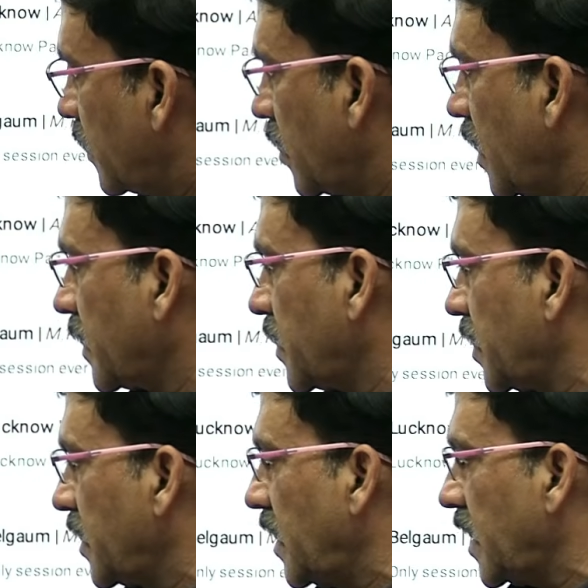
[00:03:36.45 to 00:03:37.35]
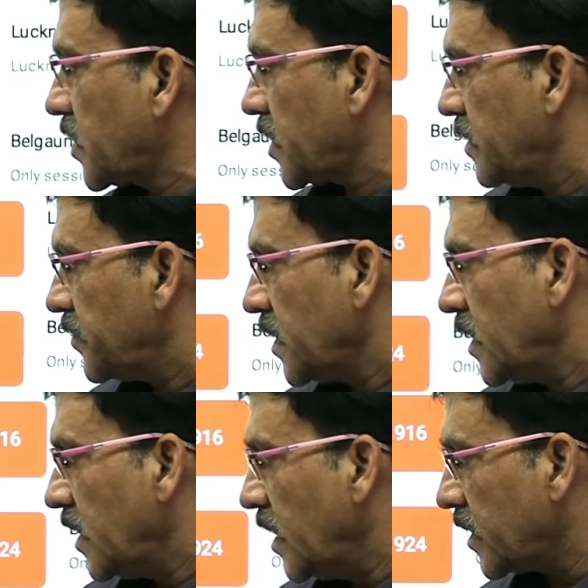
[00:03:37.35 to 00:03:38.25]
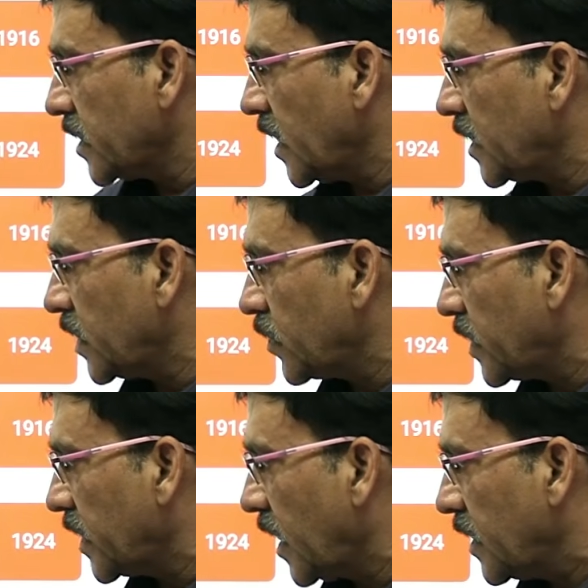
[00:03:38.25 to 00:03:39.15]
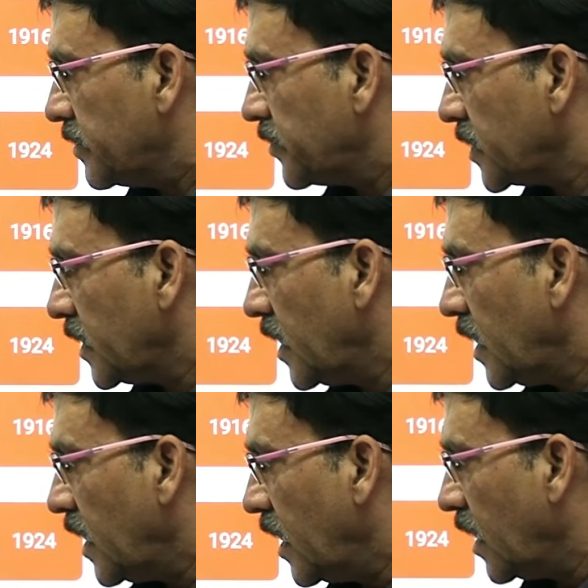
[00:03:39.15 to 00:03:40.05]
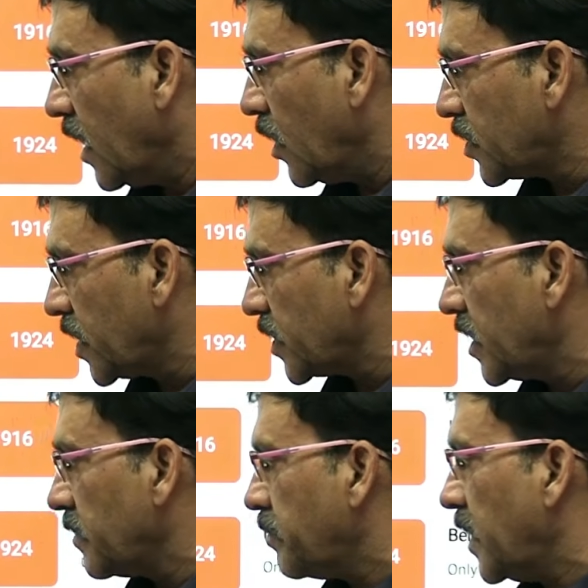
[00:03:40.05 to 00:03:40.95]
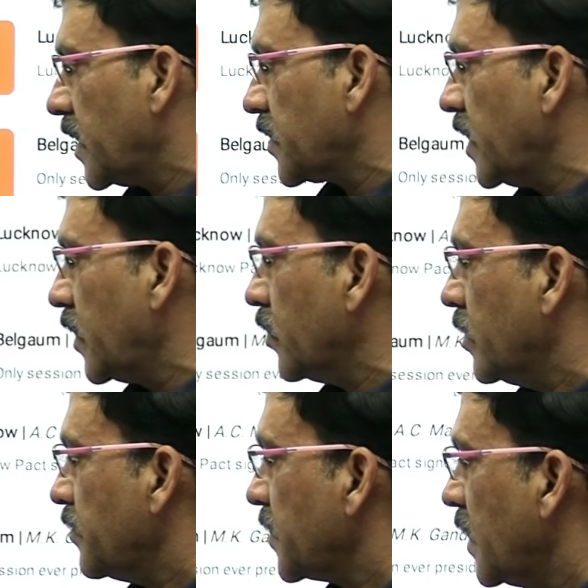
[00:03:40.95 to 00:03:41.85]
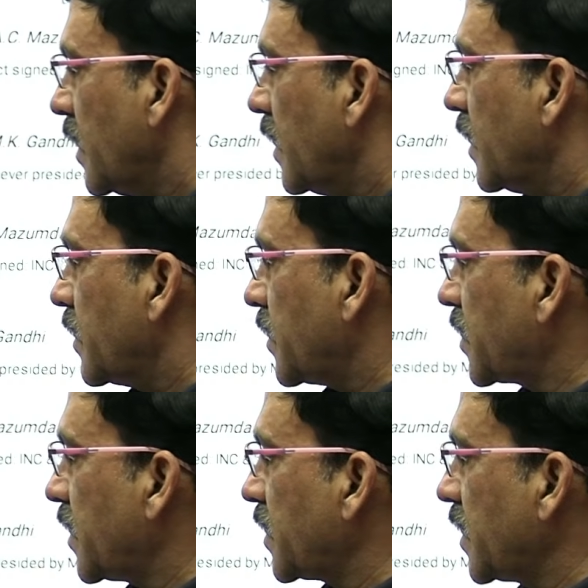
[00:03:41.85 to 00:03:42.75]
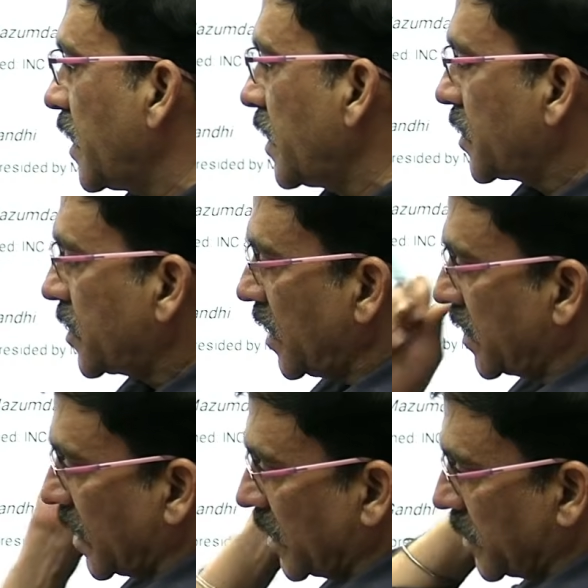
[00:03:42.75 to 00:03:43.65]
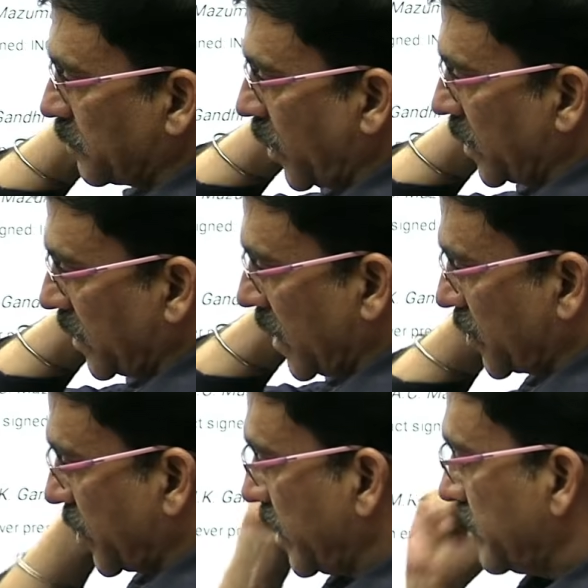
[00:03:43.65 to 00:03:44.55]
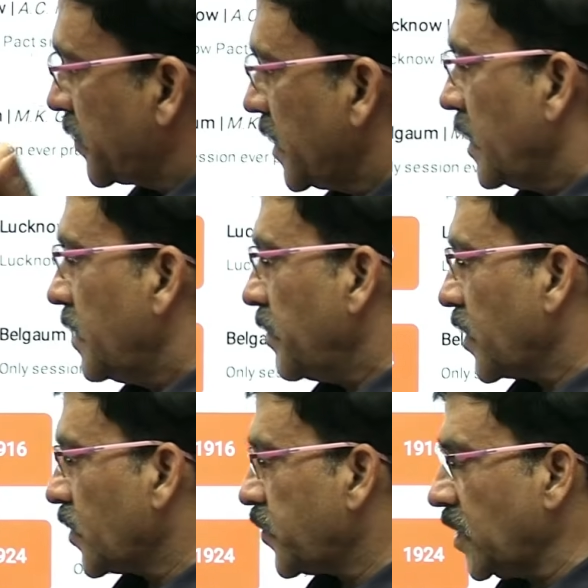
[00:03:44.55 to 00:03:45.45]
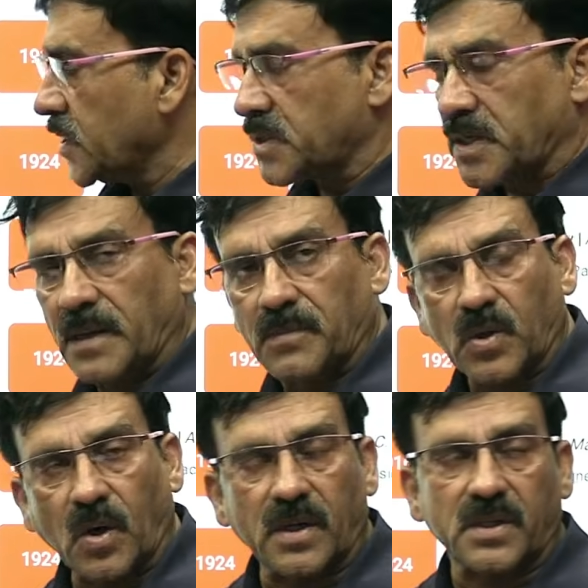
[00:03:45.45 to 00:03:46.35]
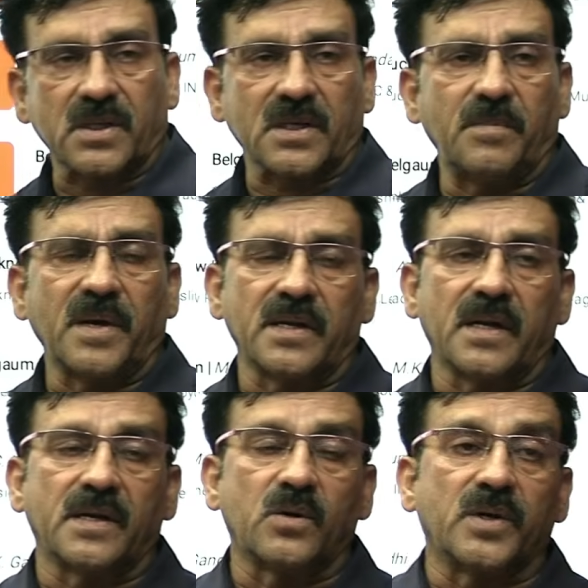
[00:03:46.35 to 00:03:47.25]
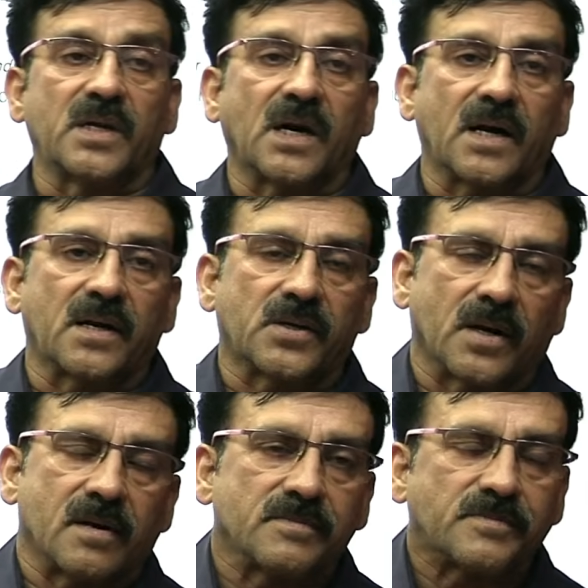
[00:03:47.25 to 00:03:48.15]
So let us see the next. It is 1929, Lahore session, Pandit Nehru. This session is a turning point in the history because first time Congress is coming in a new incarnation.